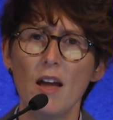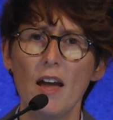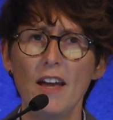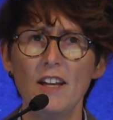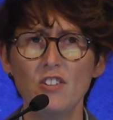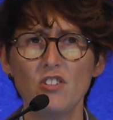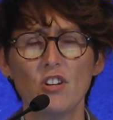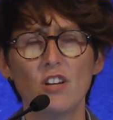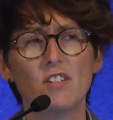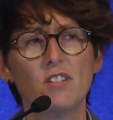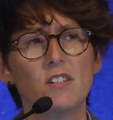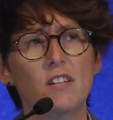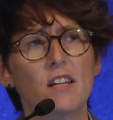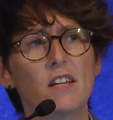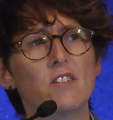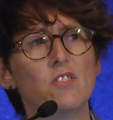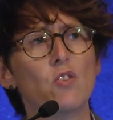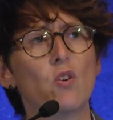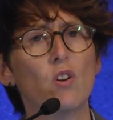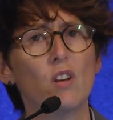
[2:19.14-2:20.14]
HSD
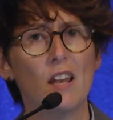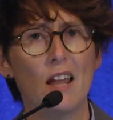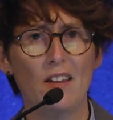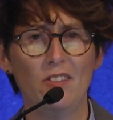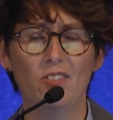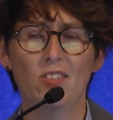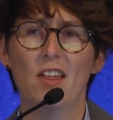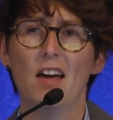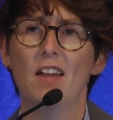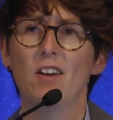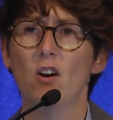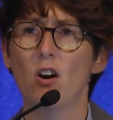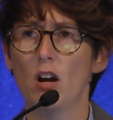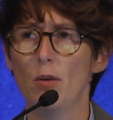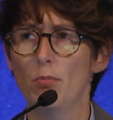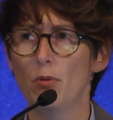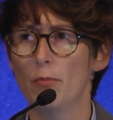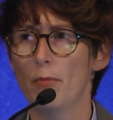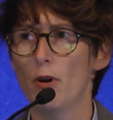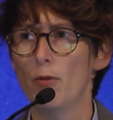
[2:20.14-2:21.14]
is not less than
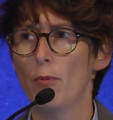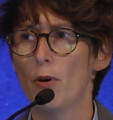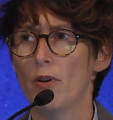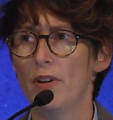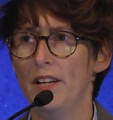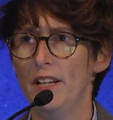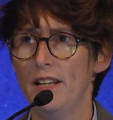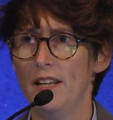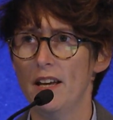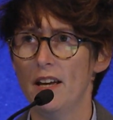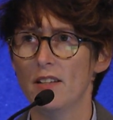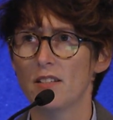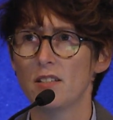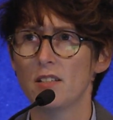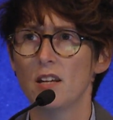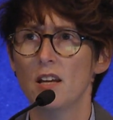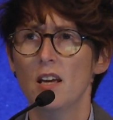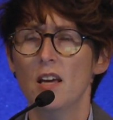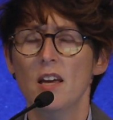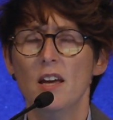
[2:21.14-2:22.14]
hypermobile
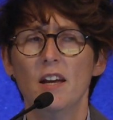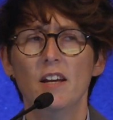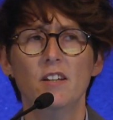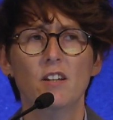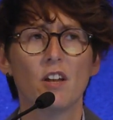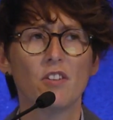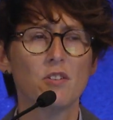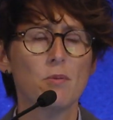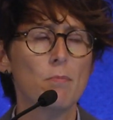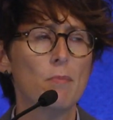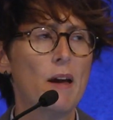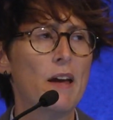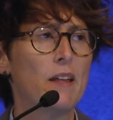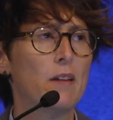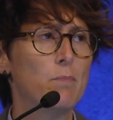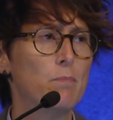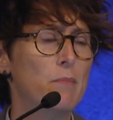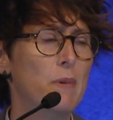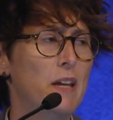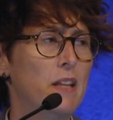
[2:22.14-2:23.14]
EDS. It
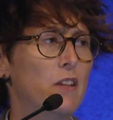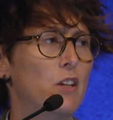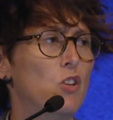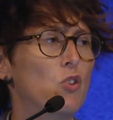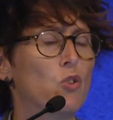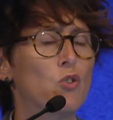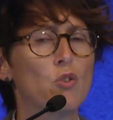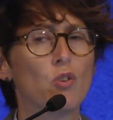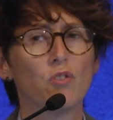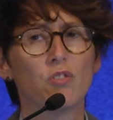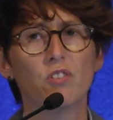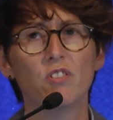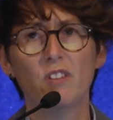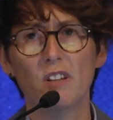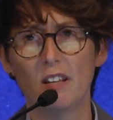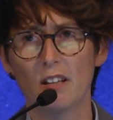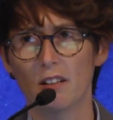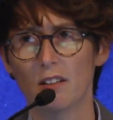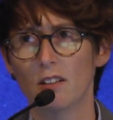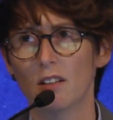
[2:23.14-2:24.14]
doesn't mean that you're not as
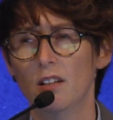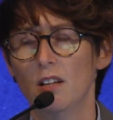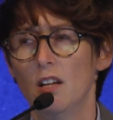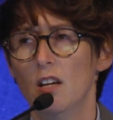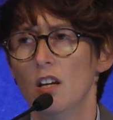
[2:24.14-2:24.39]
ill.